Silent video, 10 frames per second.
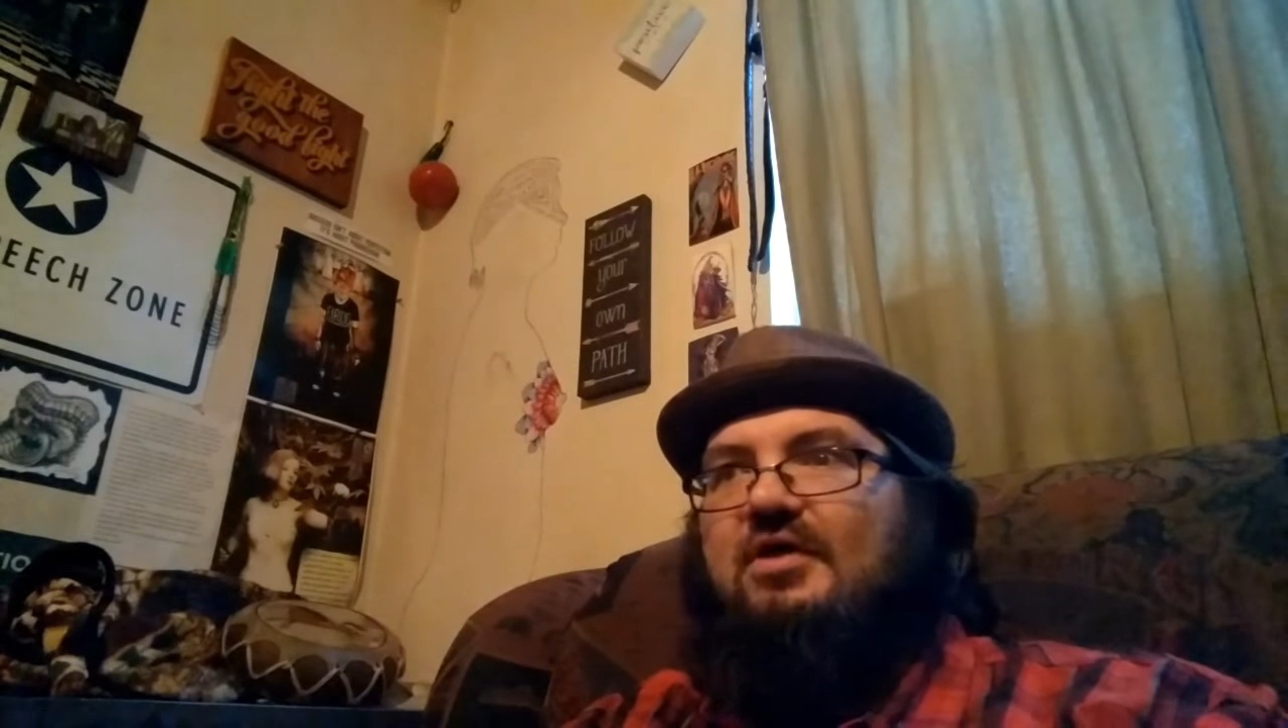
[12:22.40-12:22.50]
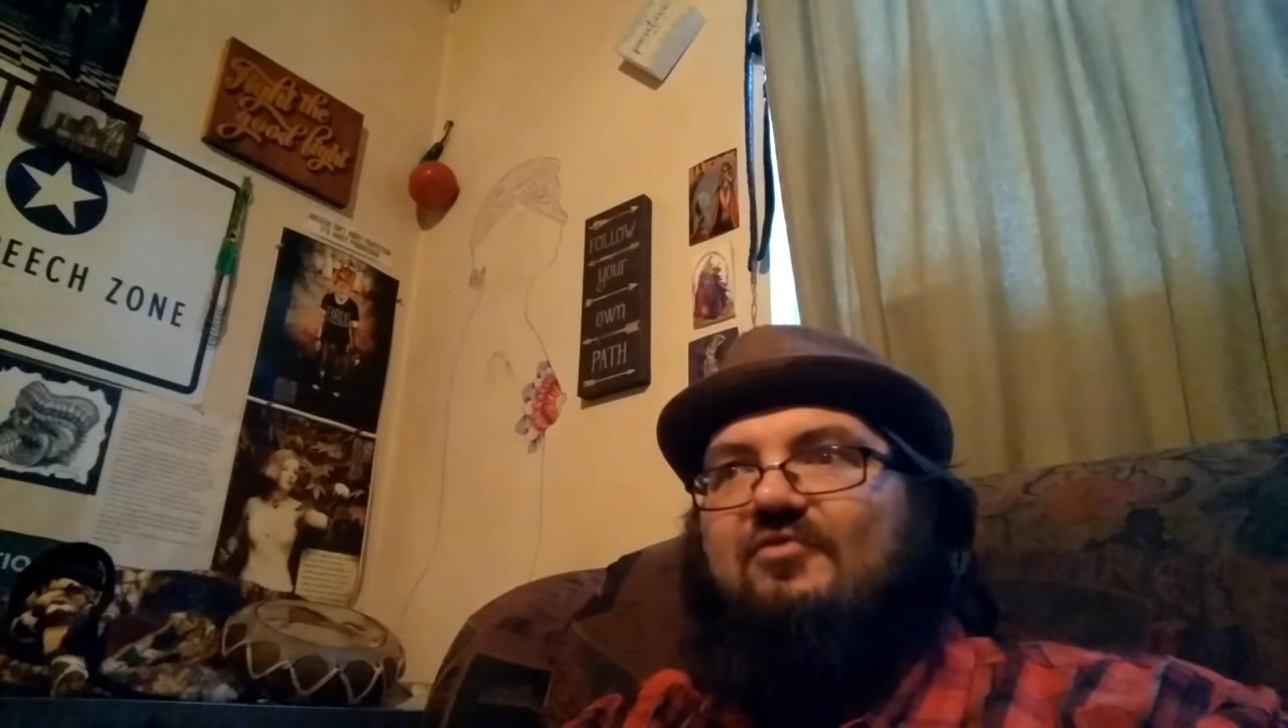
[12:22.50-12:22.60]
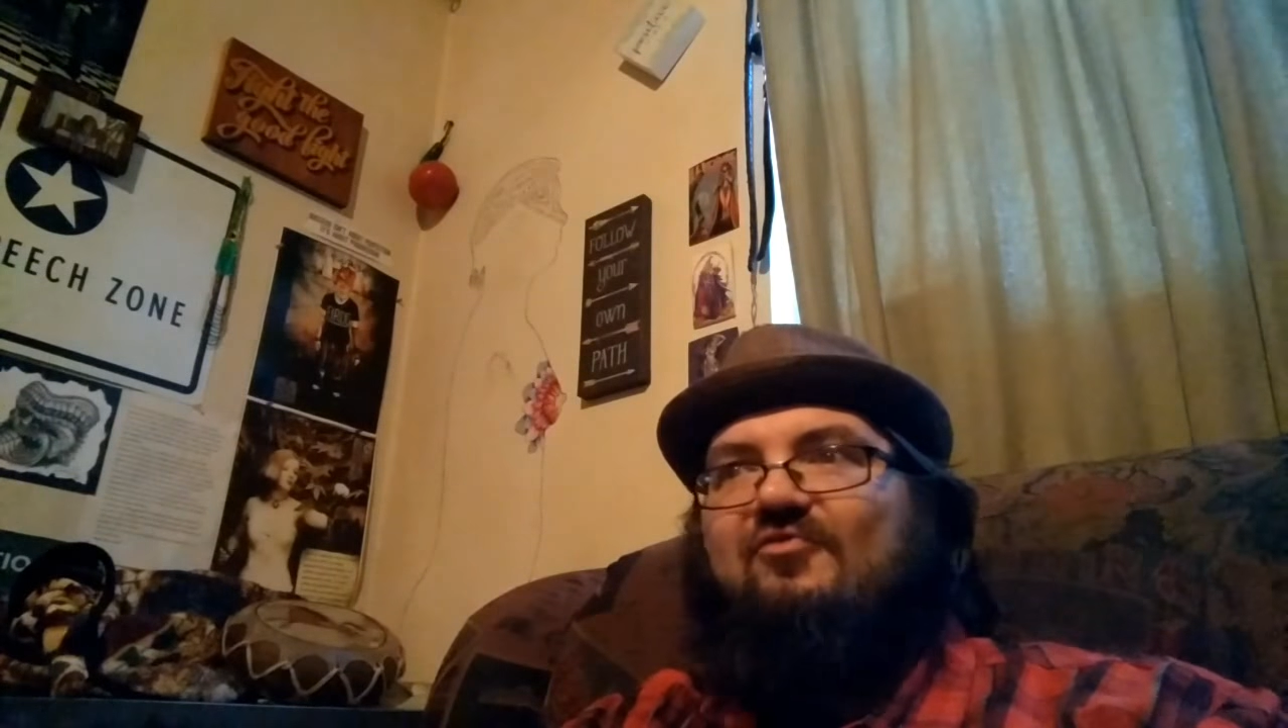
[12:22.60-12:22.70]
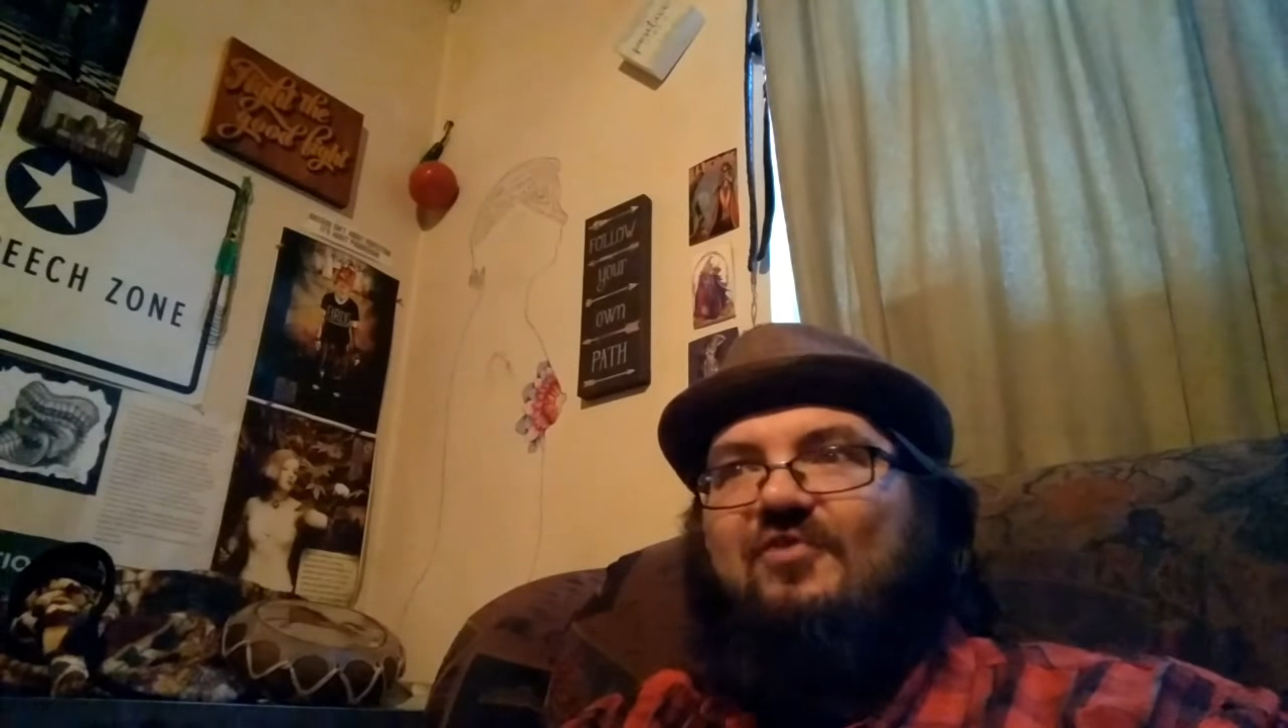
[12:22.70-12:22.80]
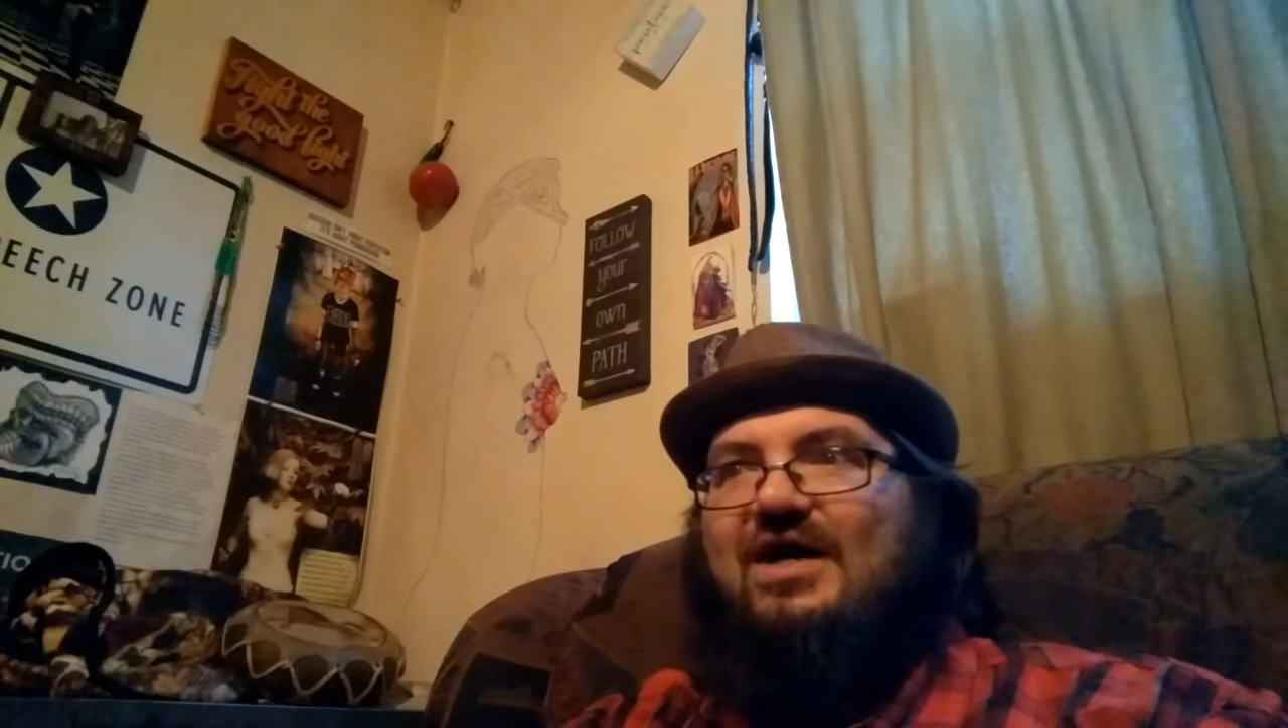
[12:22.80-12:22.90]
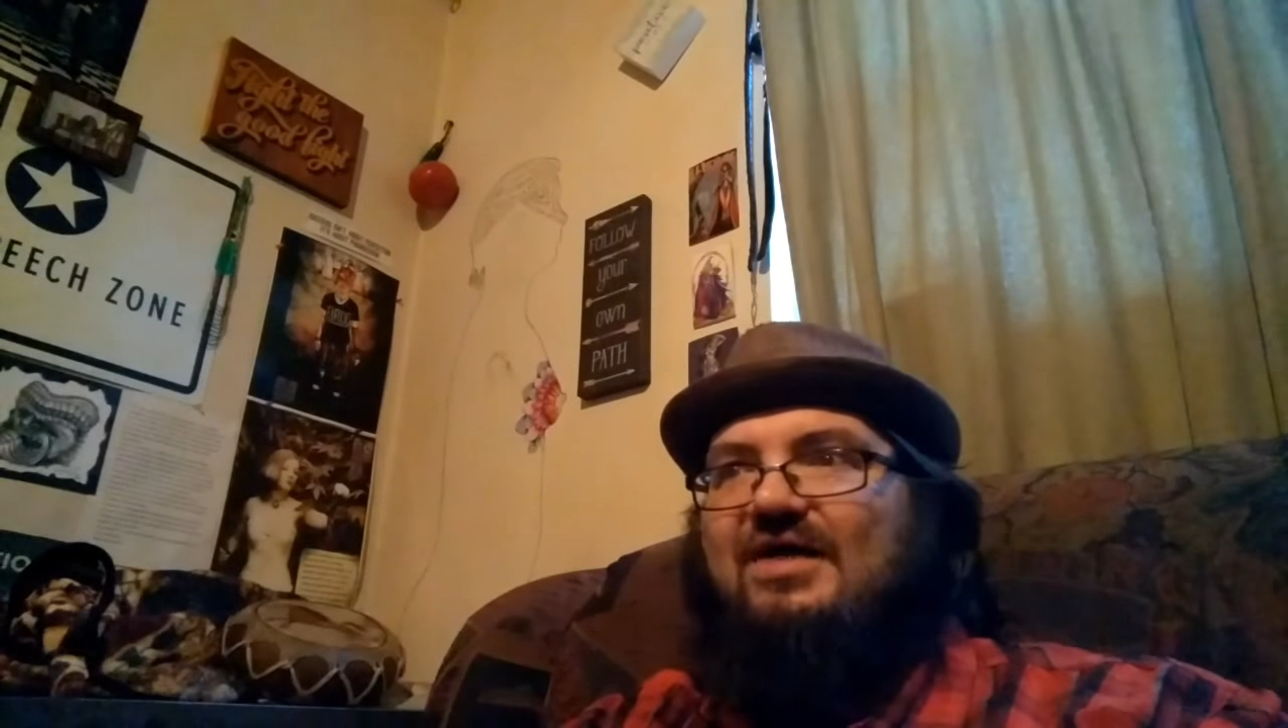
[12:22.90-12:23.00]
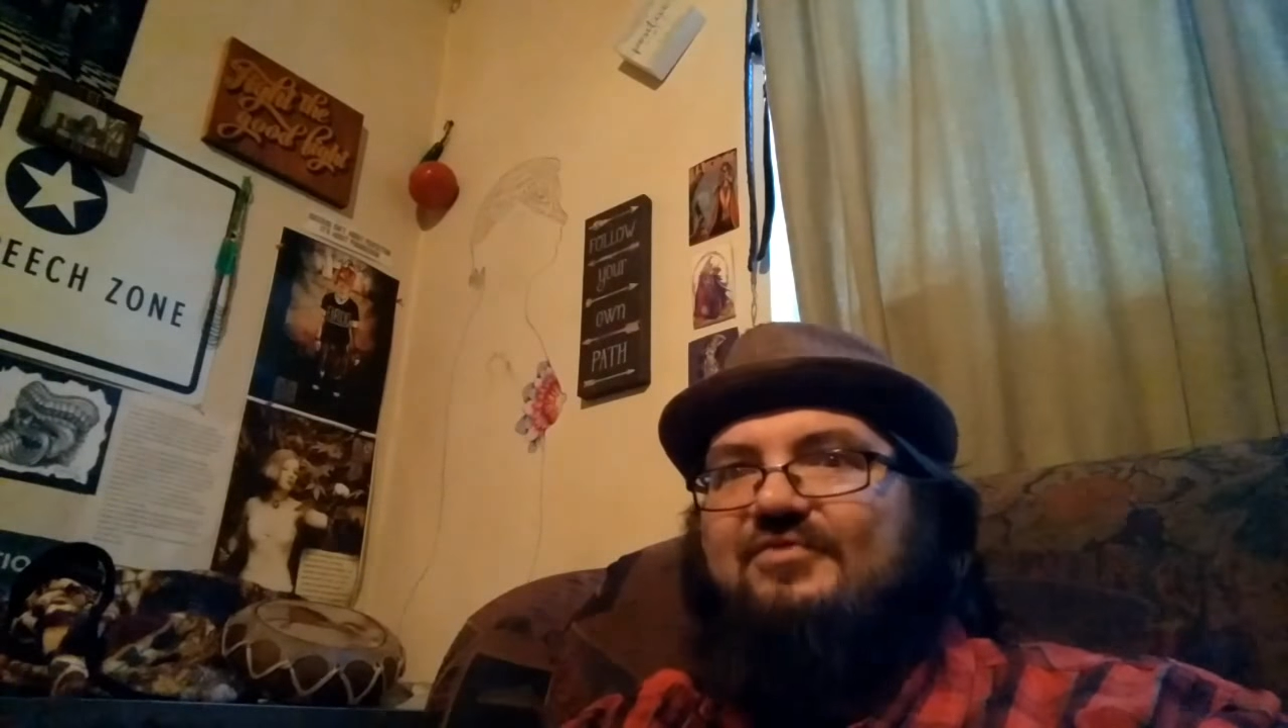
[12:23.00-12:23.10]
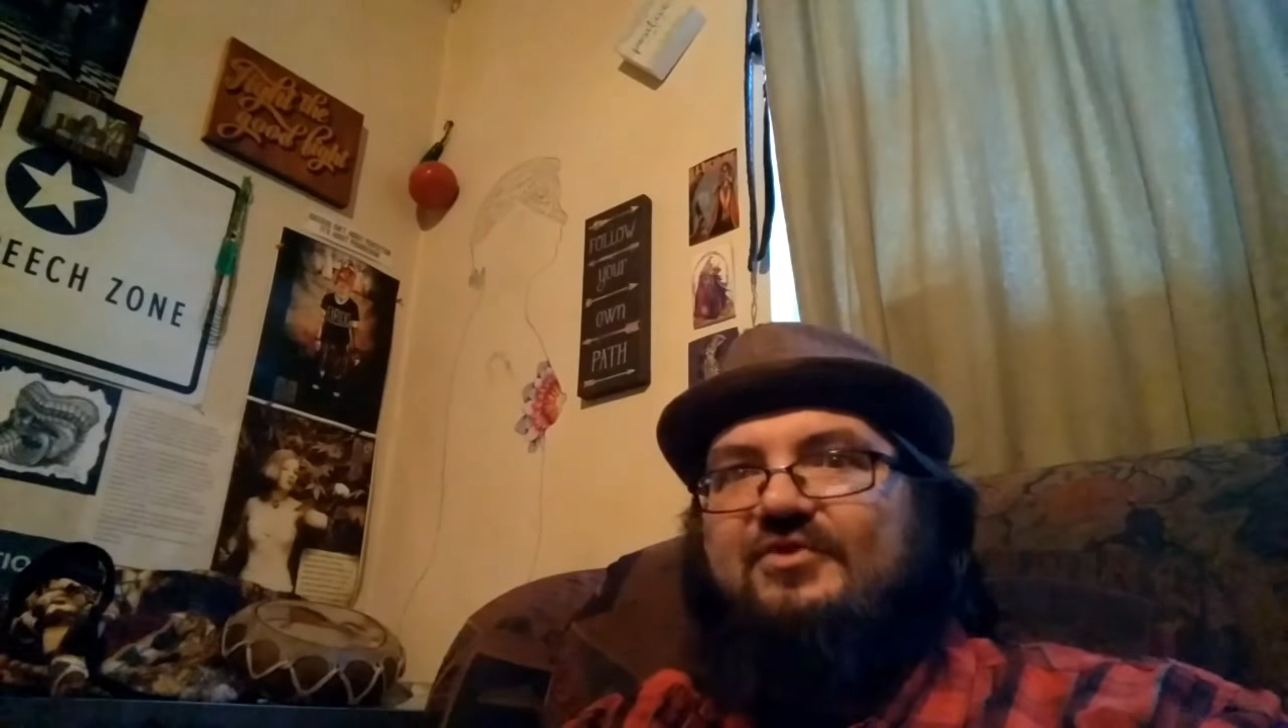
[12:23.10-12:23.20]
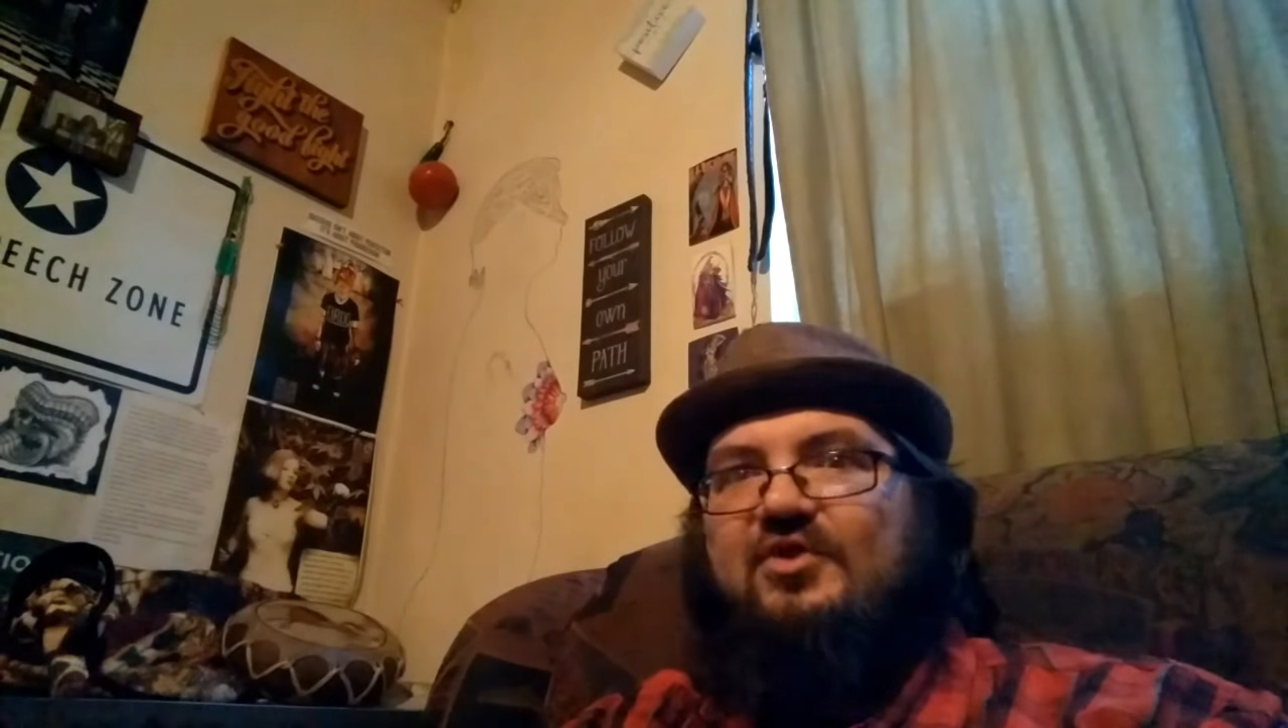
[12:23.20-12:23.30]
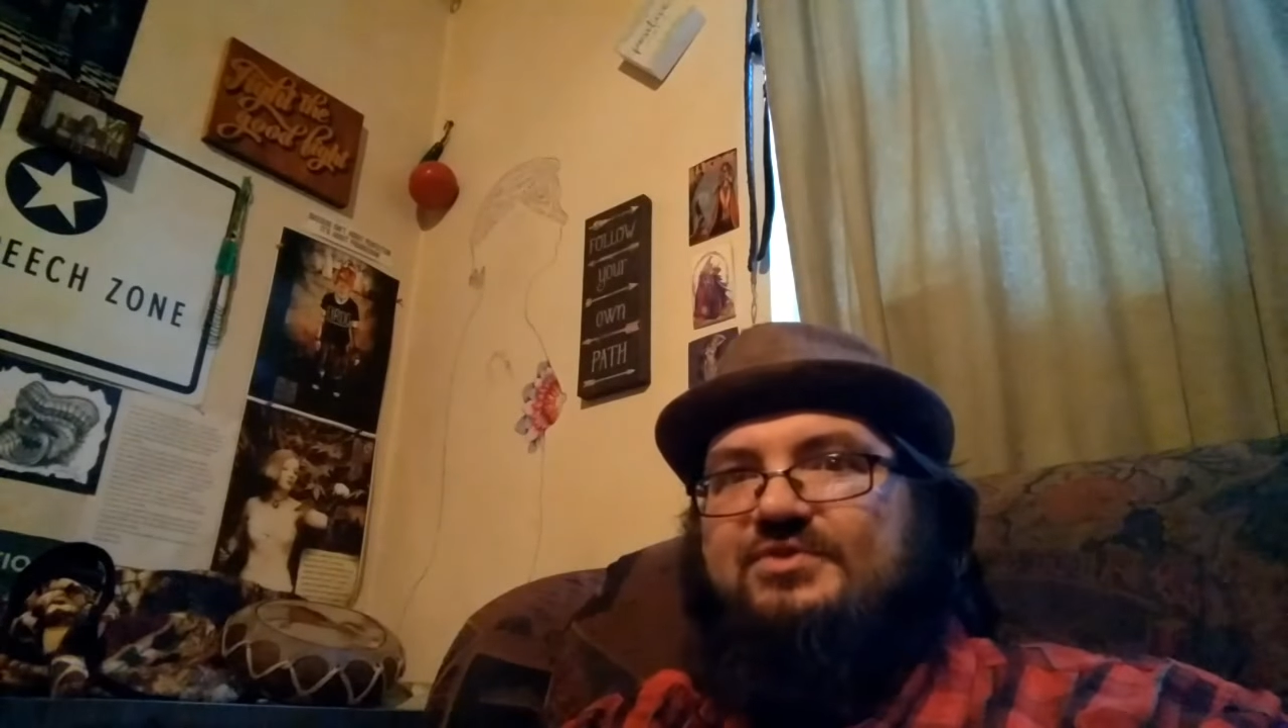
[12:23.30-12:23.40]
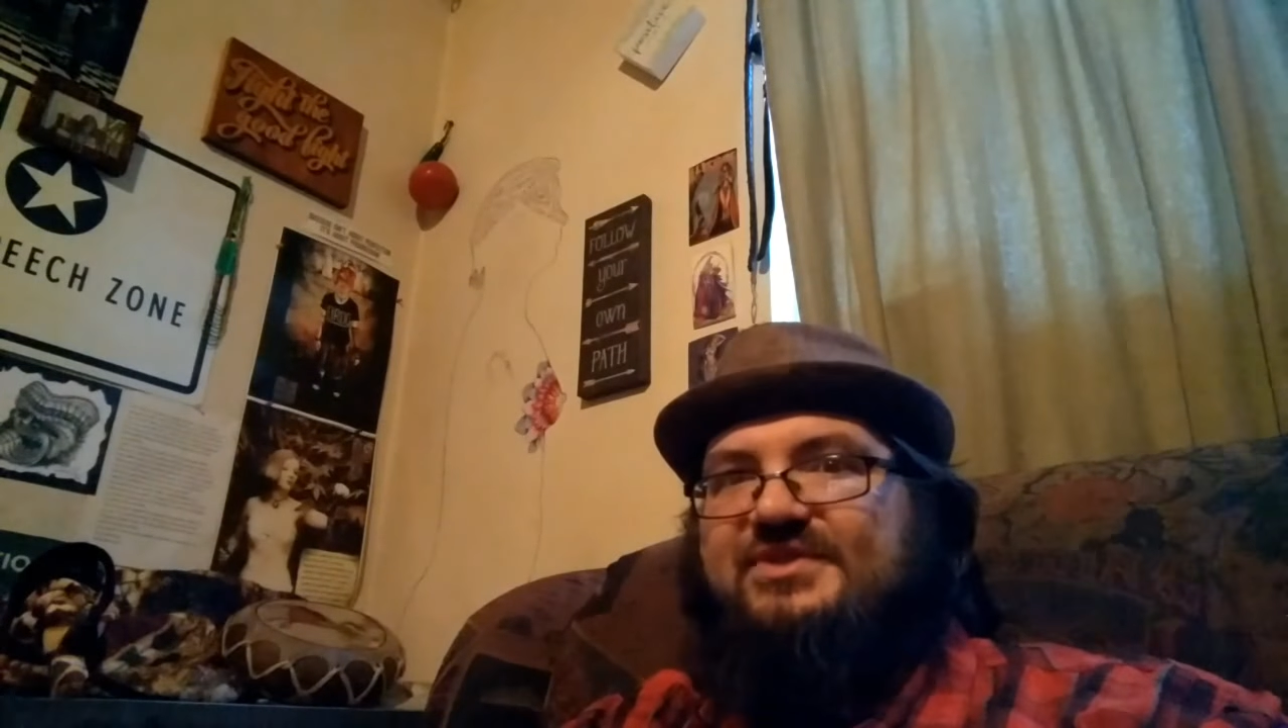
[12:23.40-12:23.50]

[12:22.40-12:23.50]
5 of those